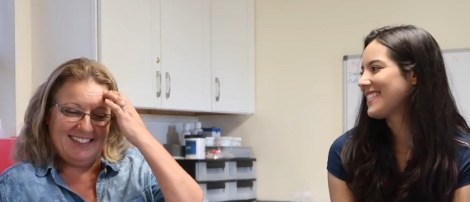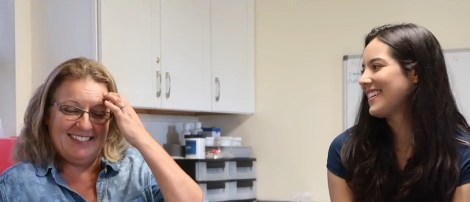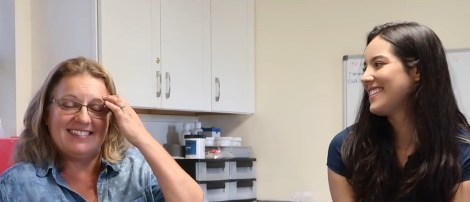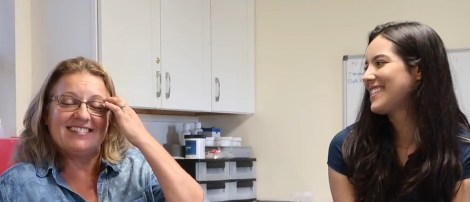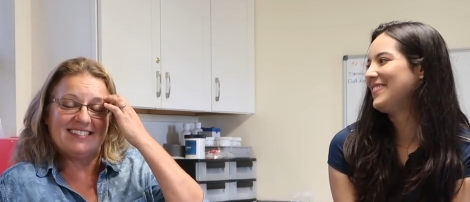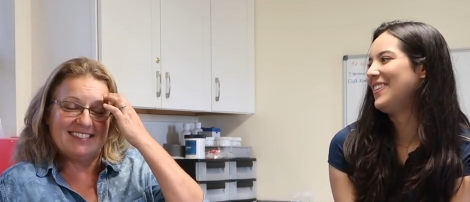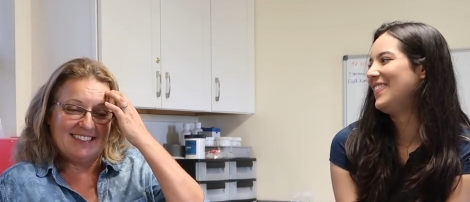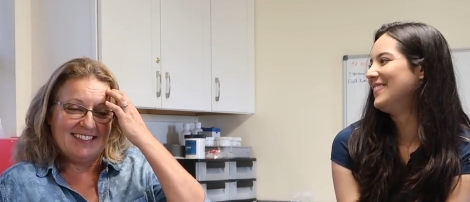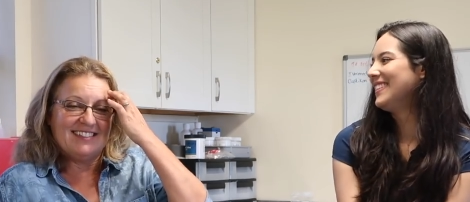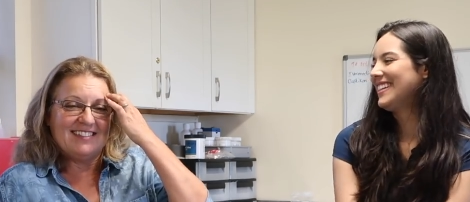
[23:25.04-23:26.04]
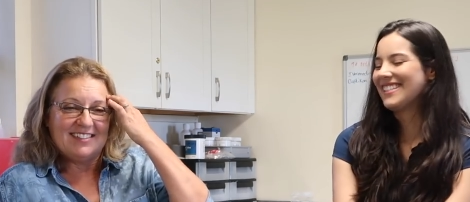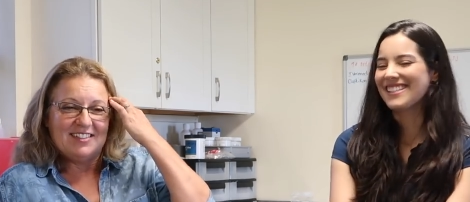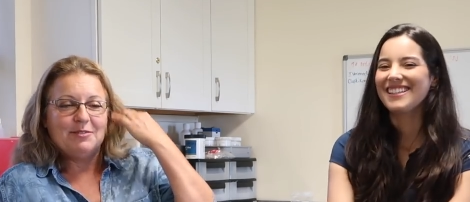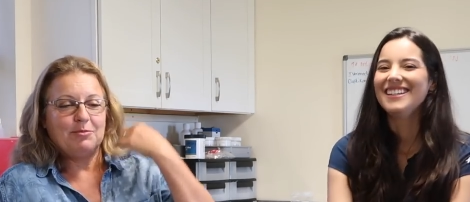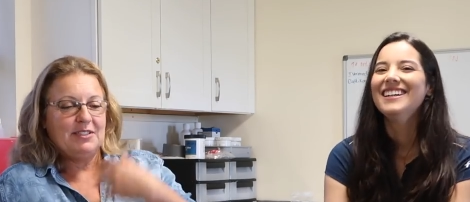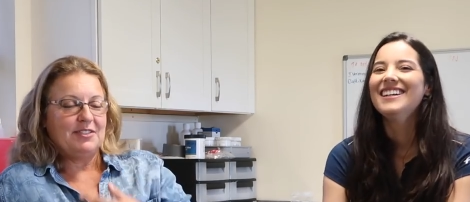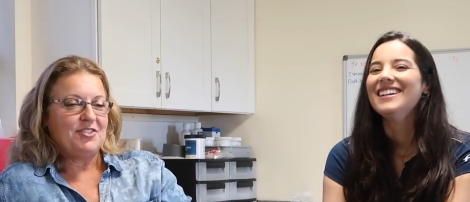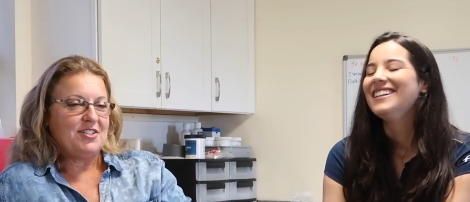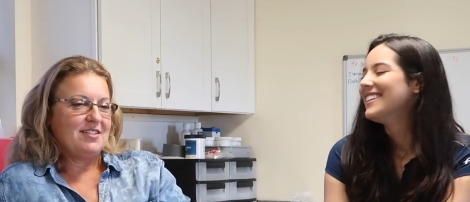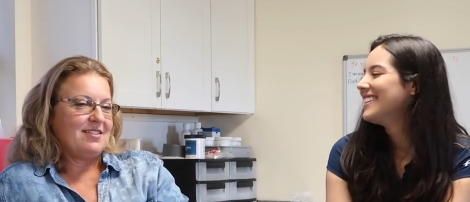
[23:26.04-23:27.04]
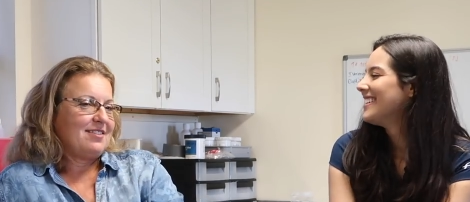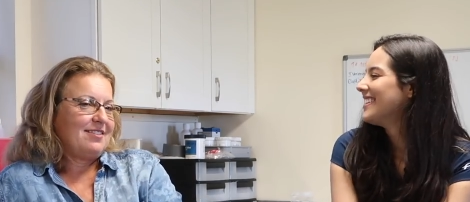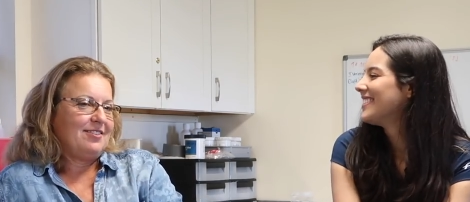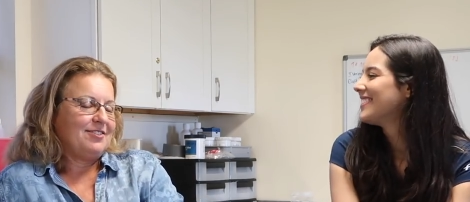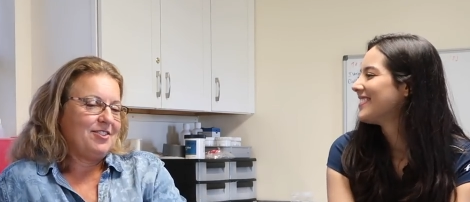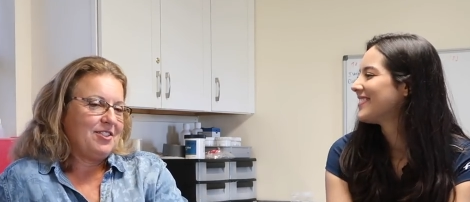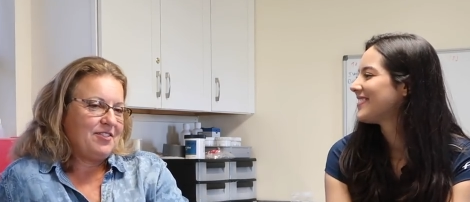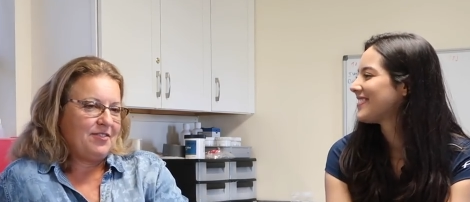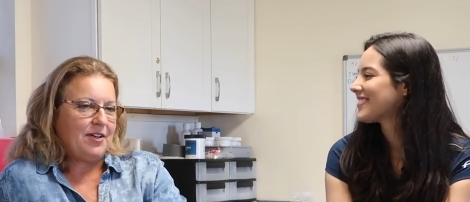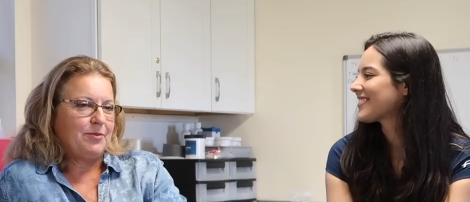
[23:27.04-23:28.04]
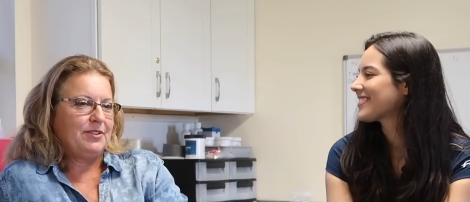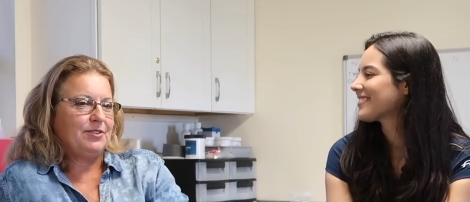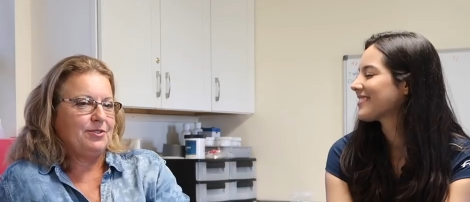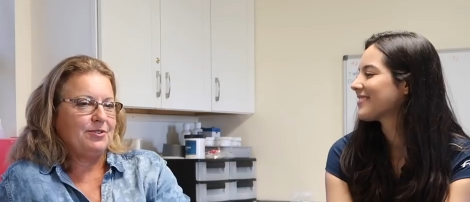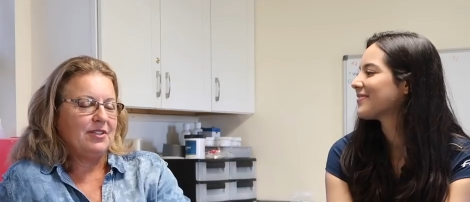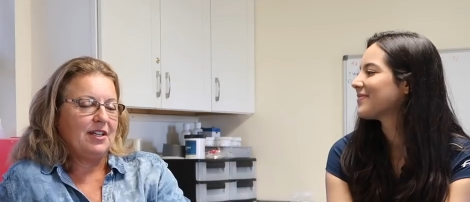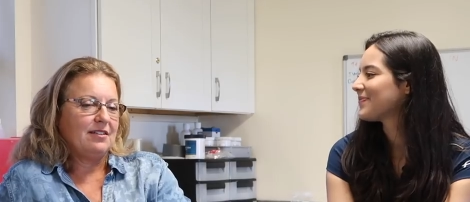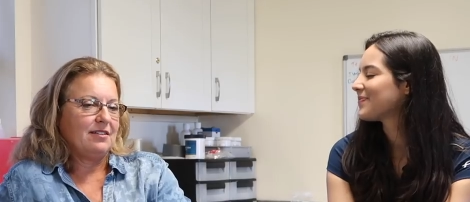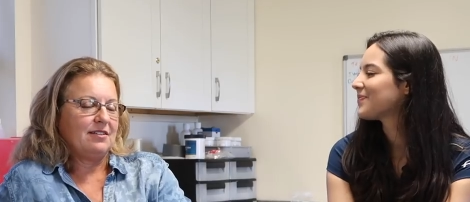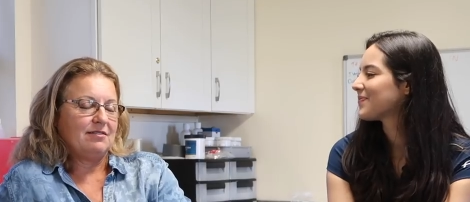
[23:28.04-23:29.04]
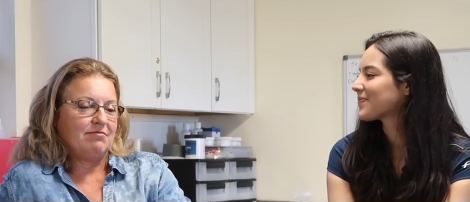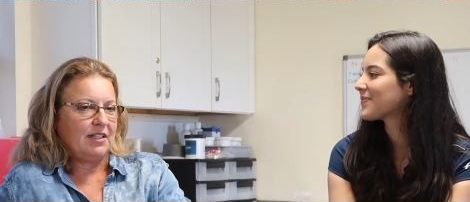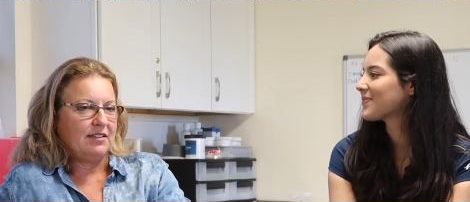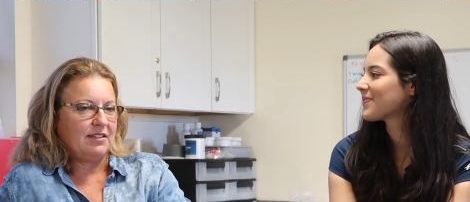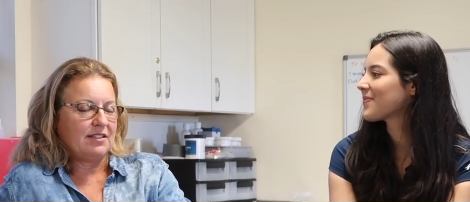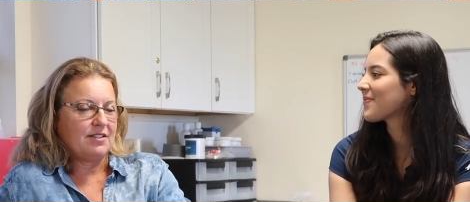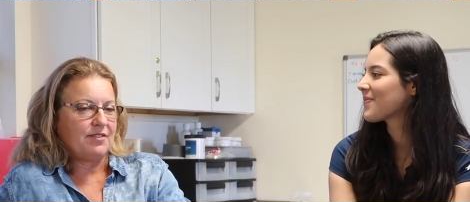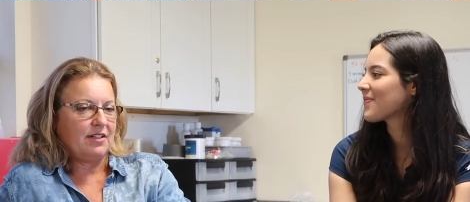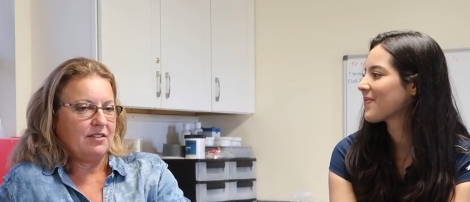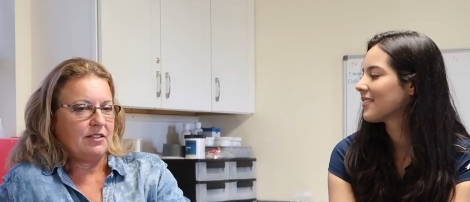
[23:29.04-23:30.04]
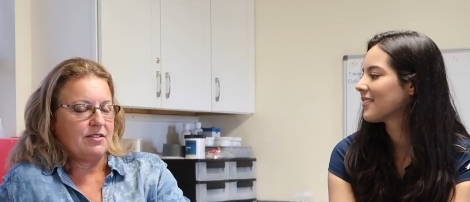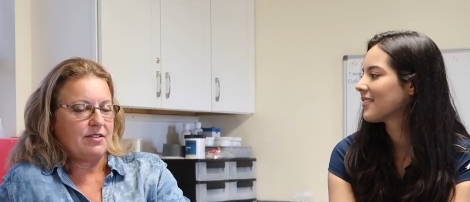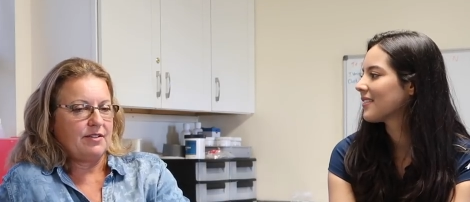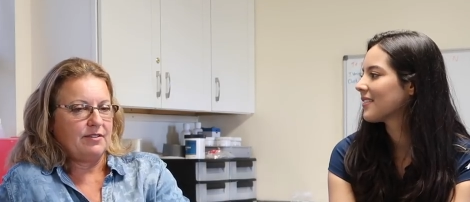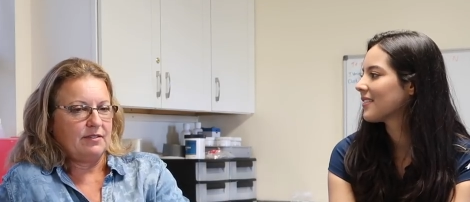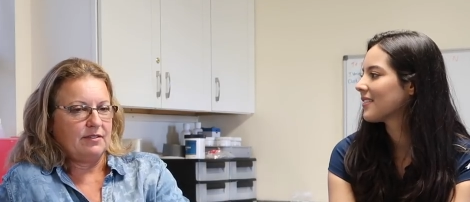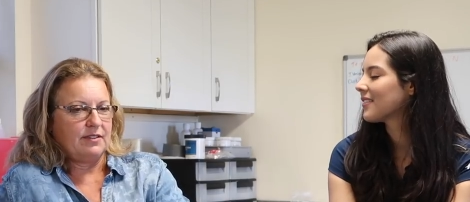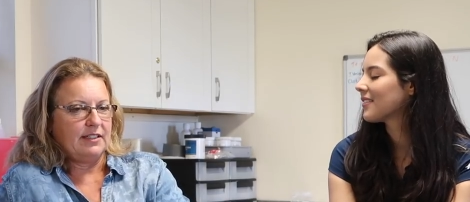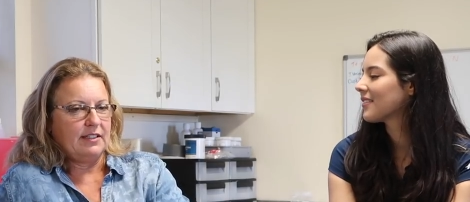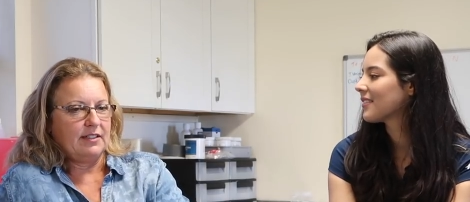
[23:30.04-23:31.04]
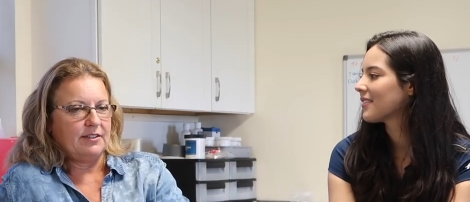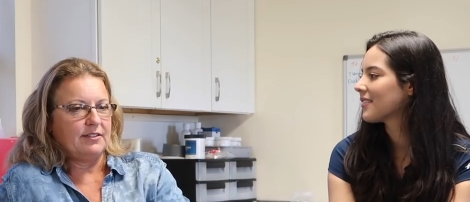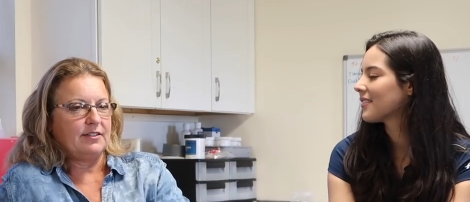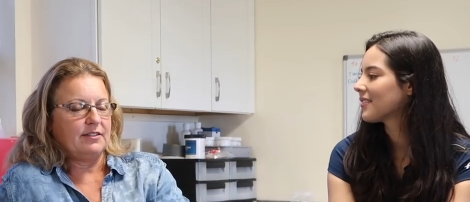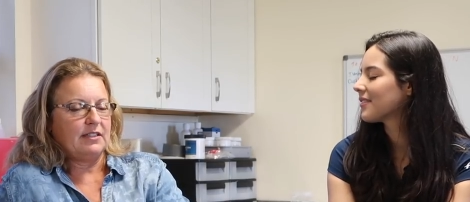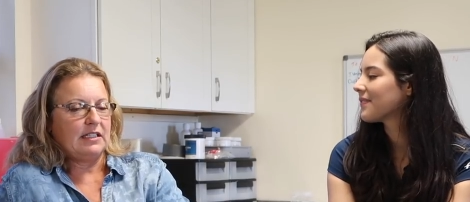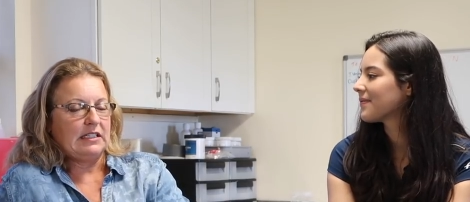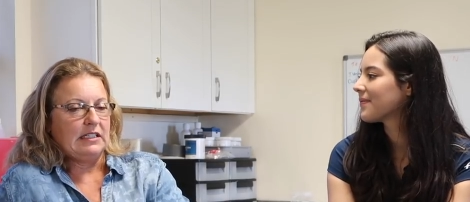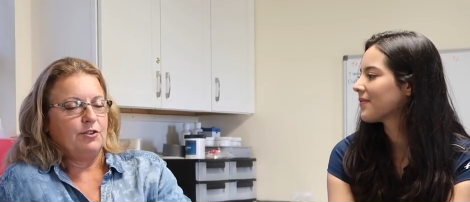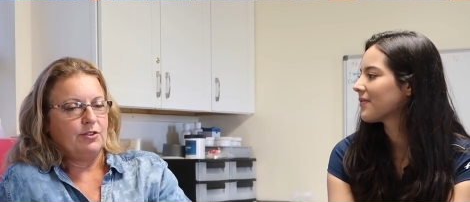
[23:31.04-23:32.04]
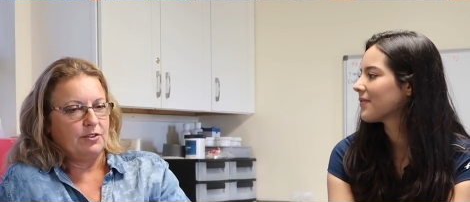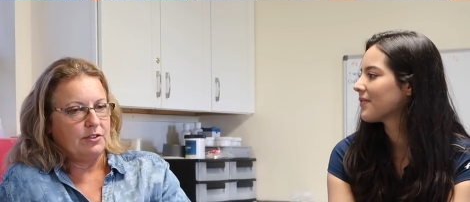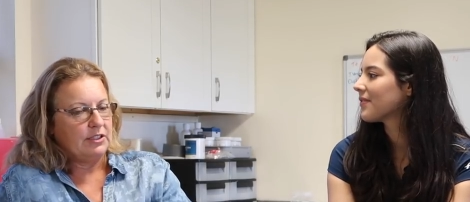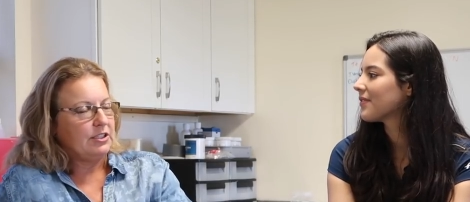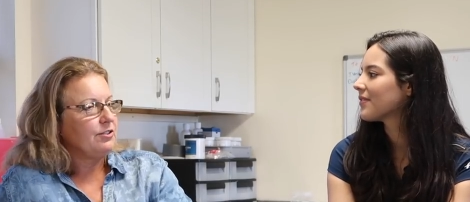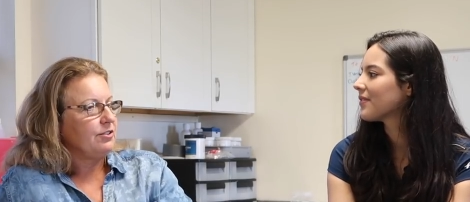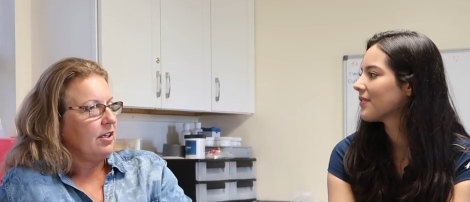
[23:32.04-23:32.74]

Speaker 1: They turn into mama bears. and if she's you know she's fine with you doing that, then I think it's fine. There's a thinking out there that the earlier you